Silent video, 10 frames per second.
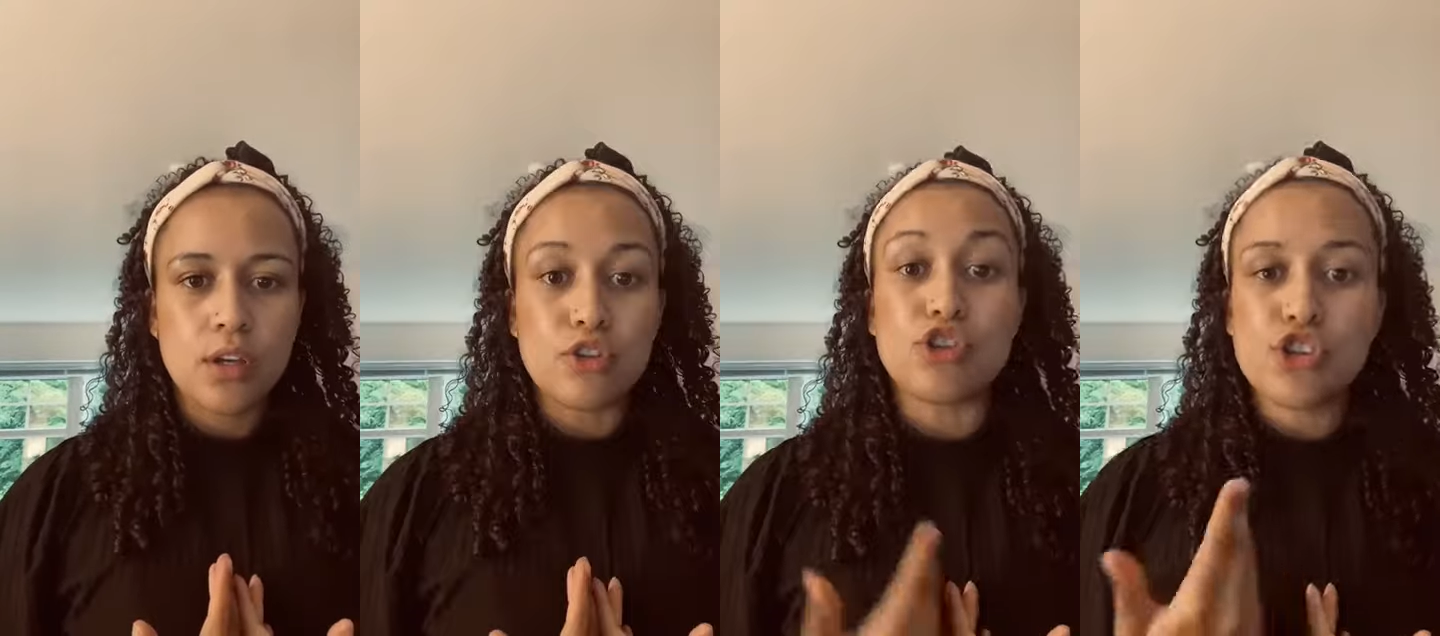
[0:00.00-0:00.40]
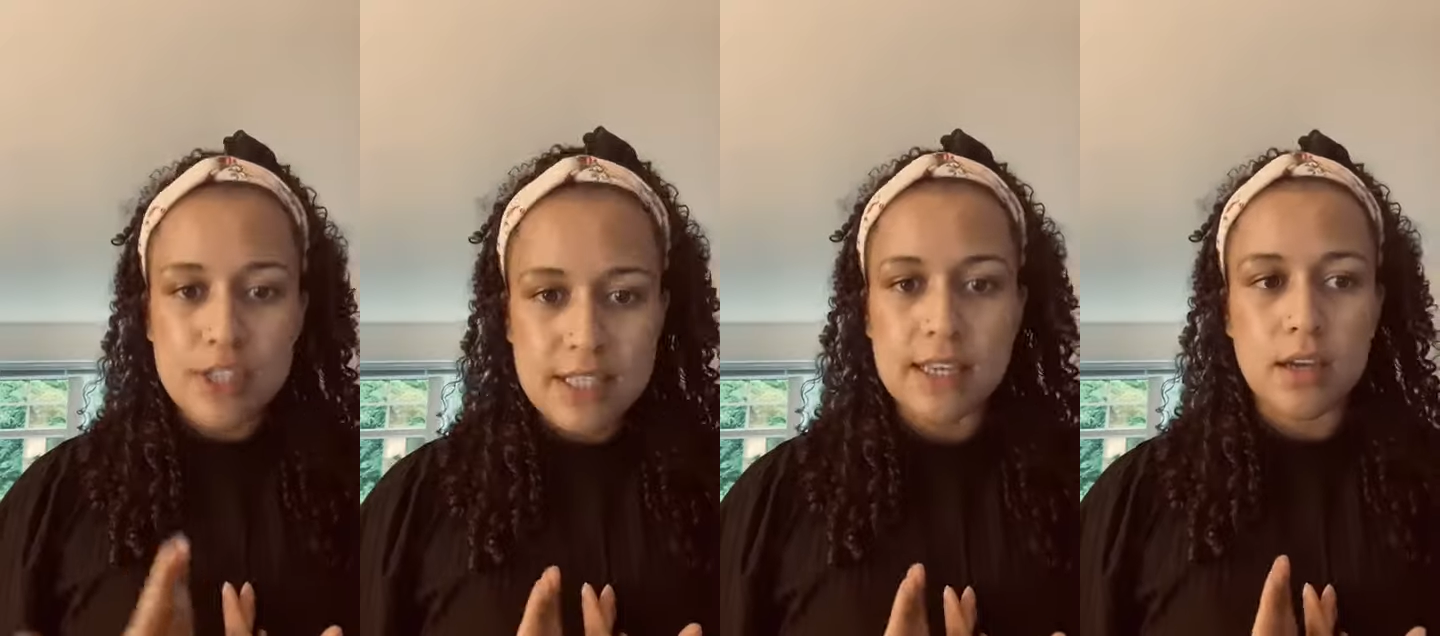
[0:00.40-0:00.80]
You
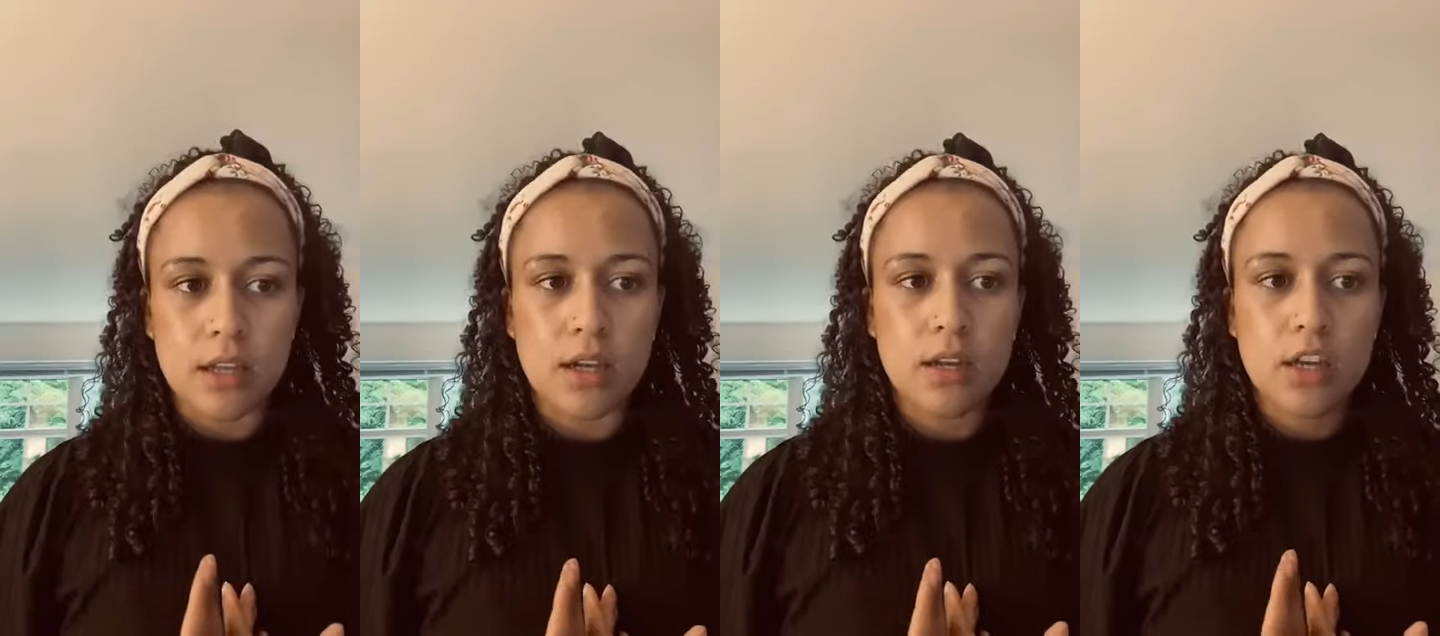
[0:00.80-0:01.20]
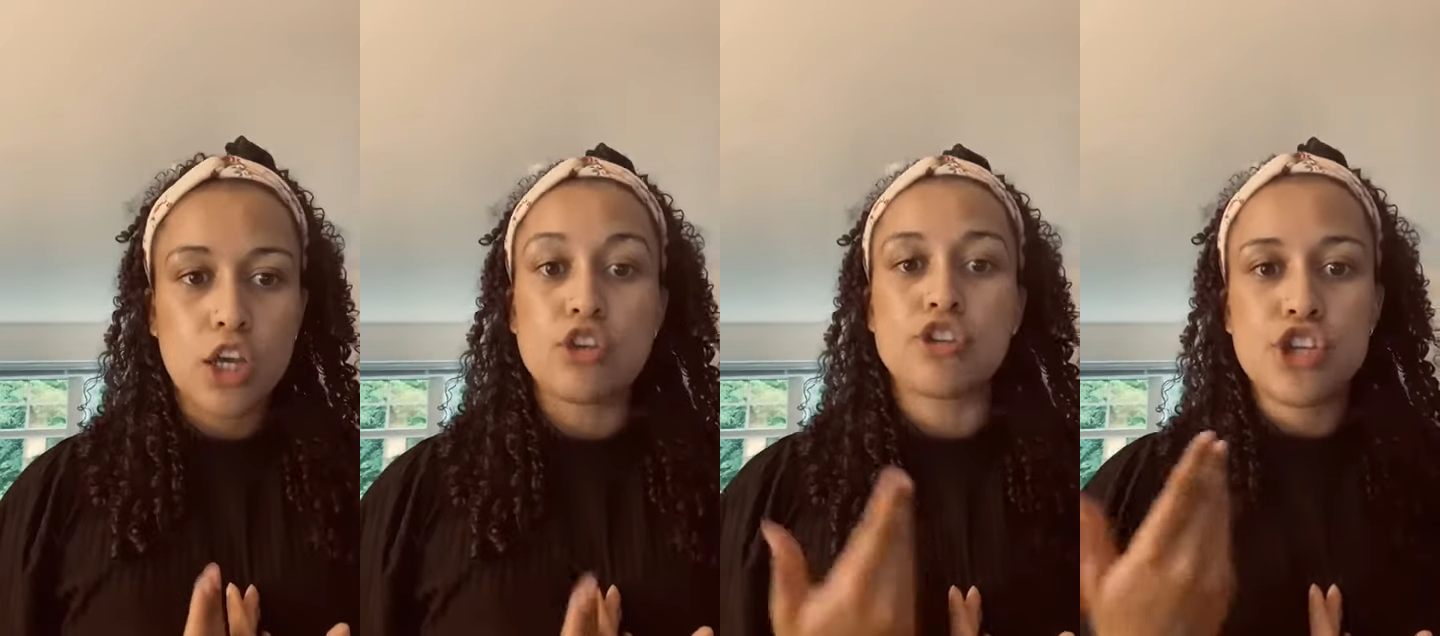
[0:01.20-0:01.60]
should see colour.
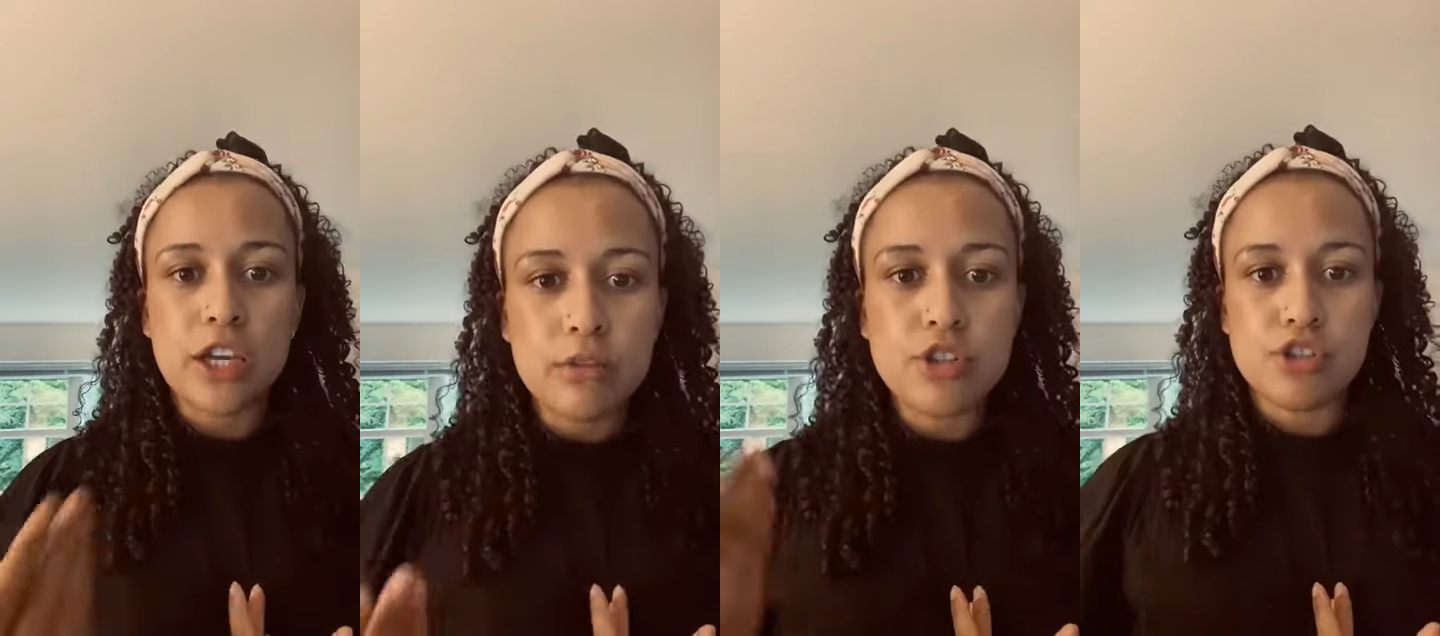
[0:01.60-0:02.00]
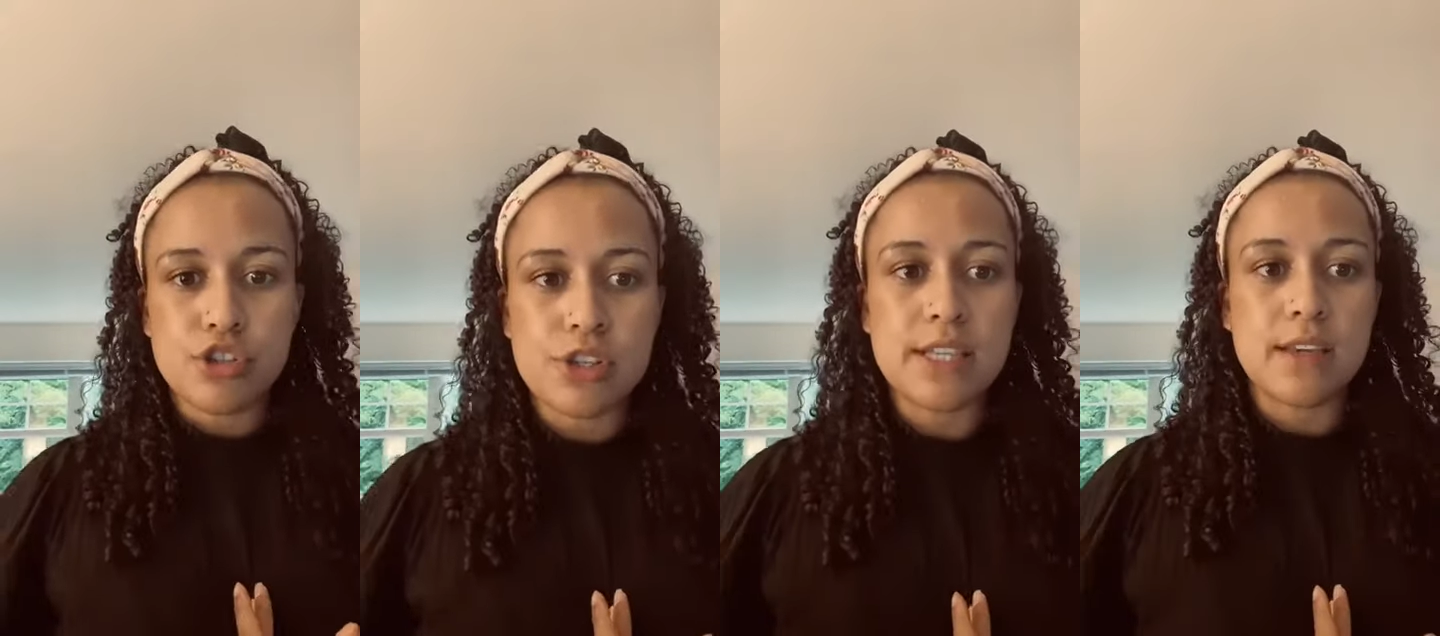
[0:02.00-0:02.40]
Your children
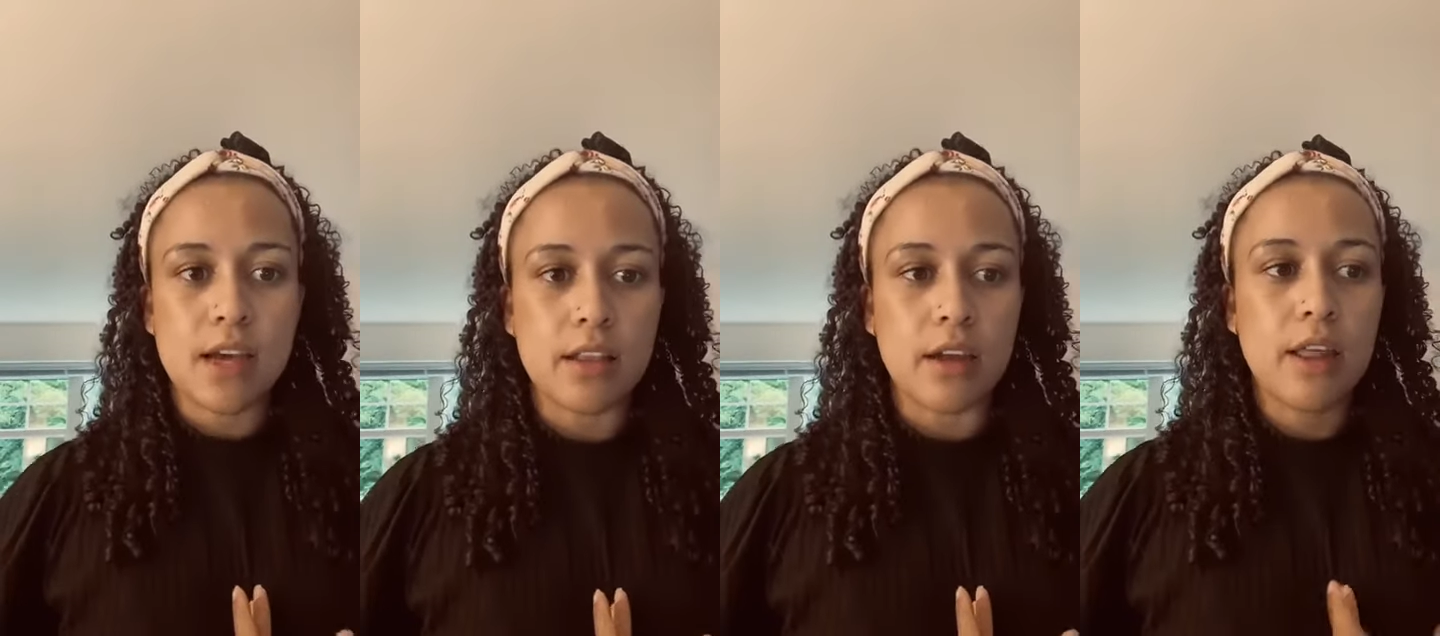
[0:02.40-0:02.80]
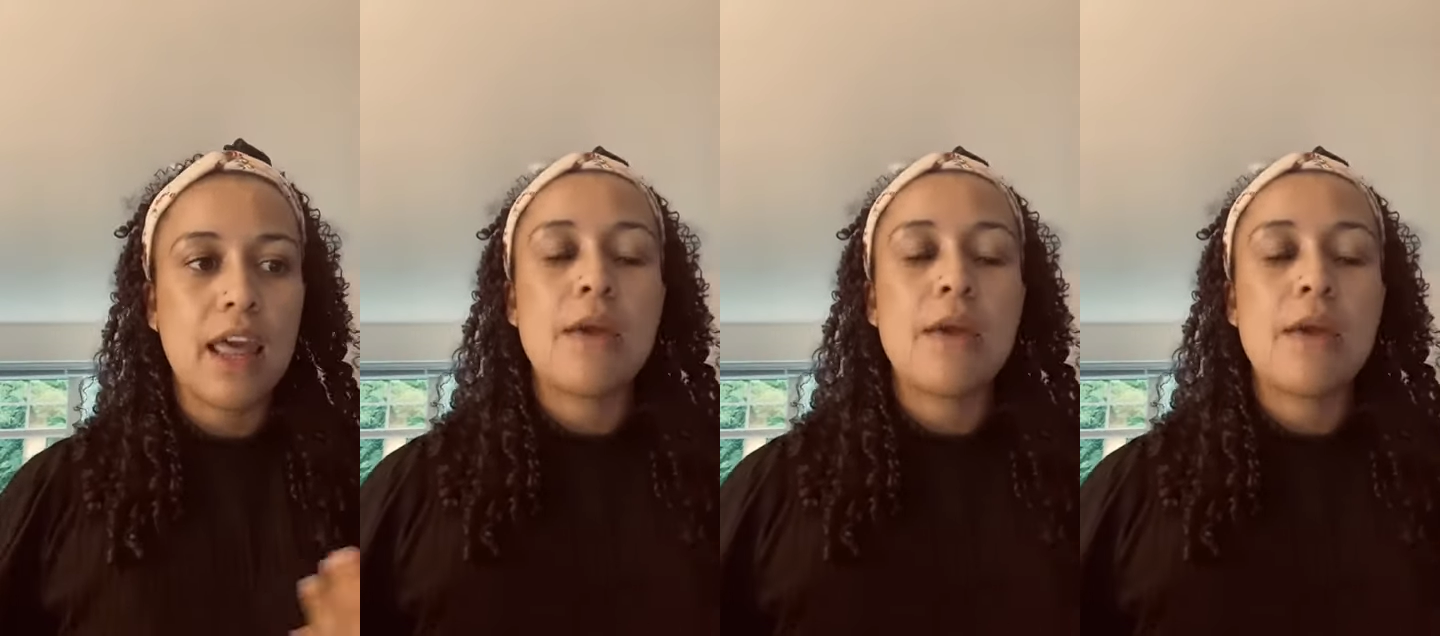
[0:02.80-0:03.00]
should see colour,